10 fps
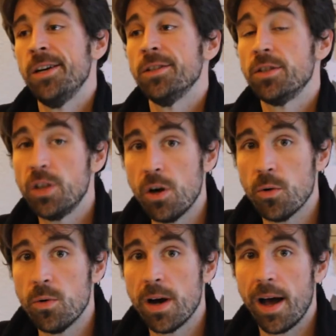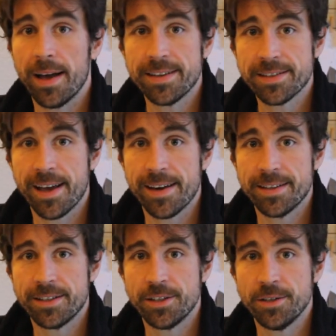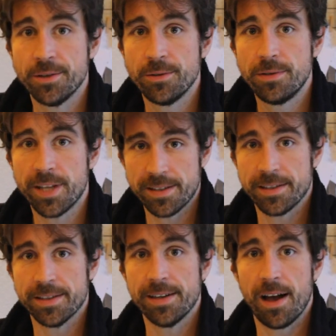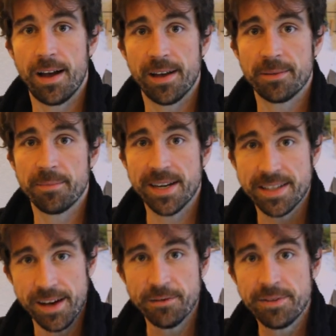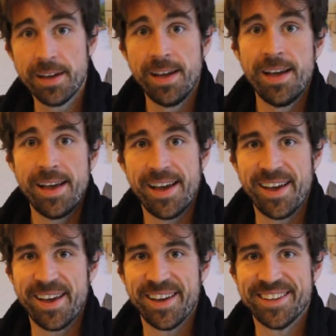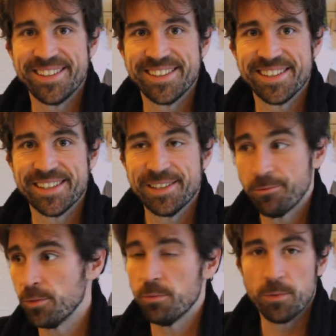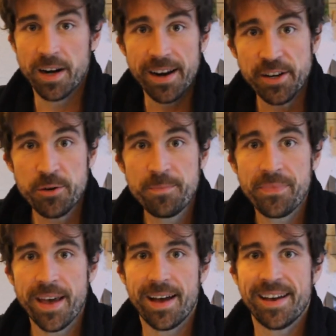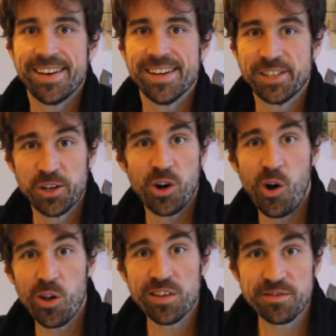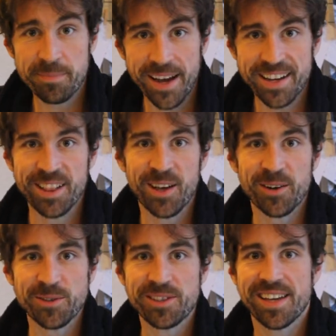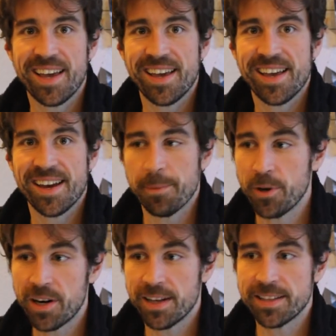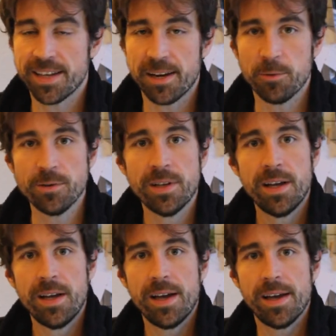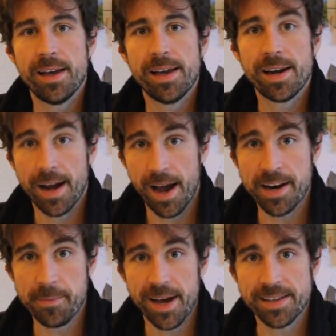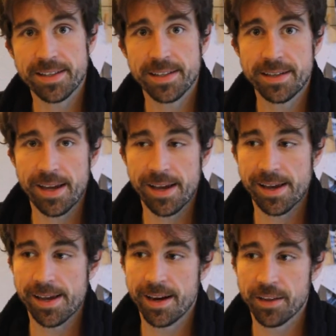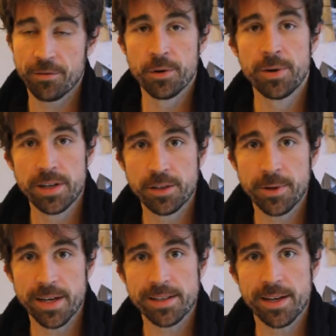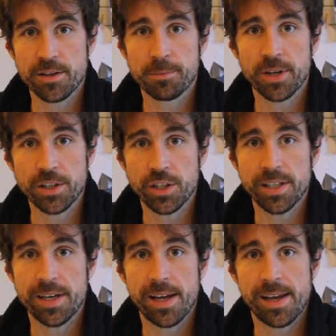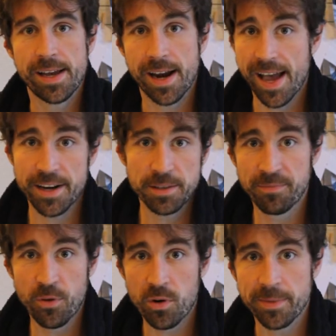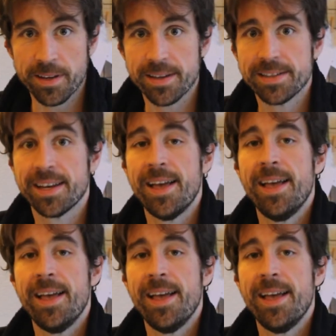So I decided to test it on myself, and well, what did I do? I took all of my clothes and I put it on the table and I itemized it and I threw it into an Excel spreadsheet and I added some formulas